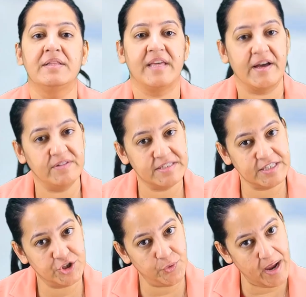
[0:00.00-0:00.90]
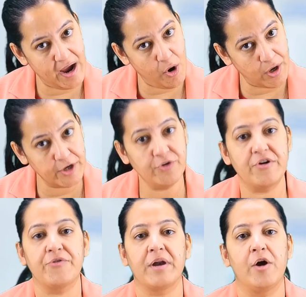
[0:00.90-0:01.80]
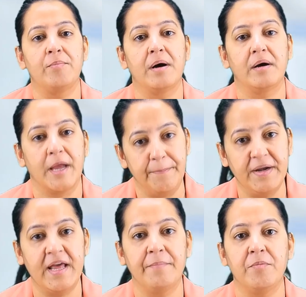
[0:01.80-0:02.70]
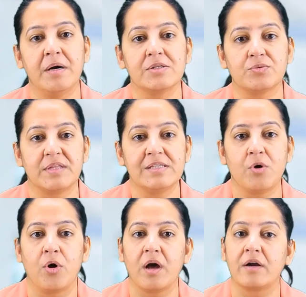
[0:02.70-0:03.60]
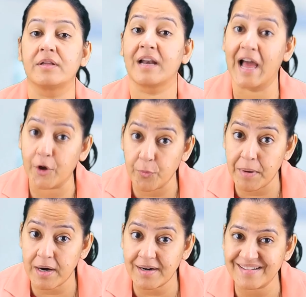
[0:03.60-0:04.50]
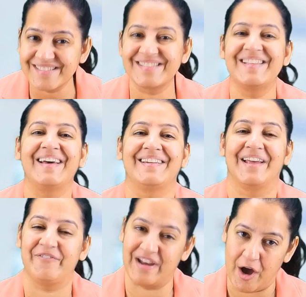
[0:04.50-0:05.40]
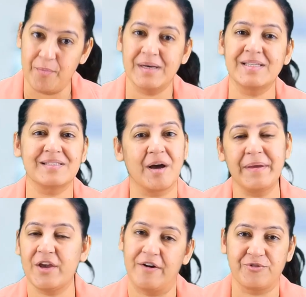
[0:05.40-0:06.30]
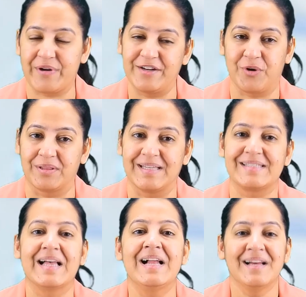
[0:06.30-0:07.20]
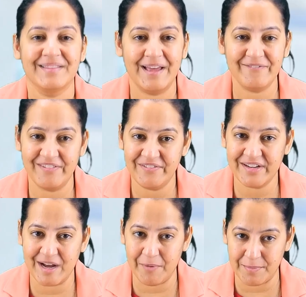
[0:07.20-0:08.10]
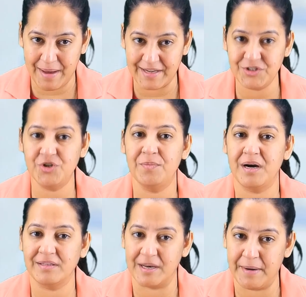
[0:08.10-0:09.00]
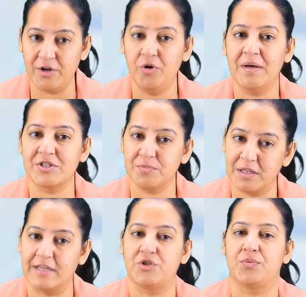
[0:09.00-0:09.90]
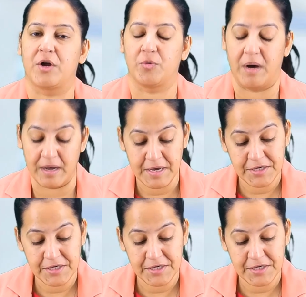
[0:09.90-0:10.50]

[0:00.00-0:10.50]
Then I will teach you oligodendroglioma, ependymoma. So these all are the gliomas. Then if gliomas is coming, you have to write all these. Then we will come on meningioma, then medulloblastoma, then schwannoma.